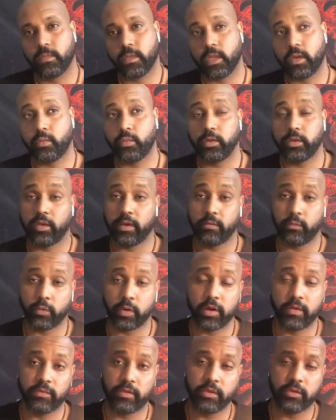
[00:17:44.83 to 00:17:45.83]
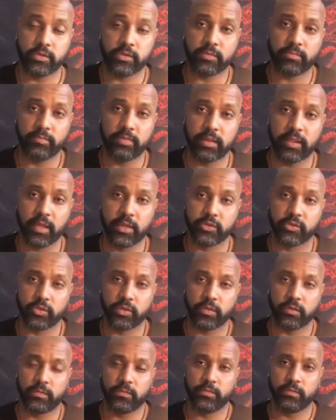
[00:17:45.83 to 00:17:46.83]
And wherever there's
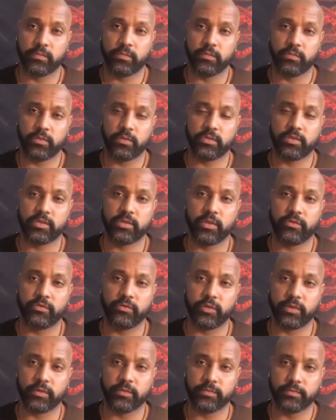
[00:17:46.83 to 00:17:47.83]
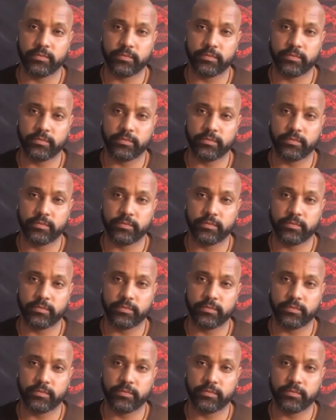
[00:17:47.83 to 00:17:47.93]
pleasure, there's suffering.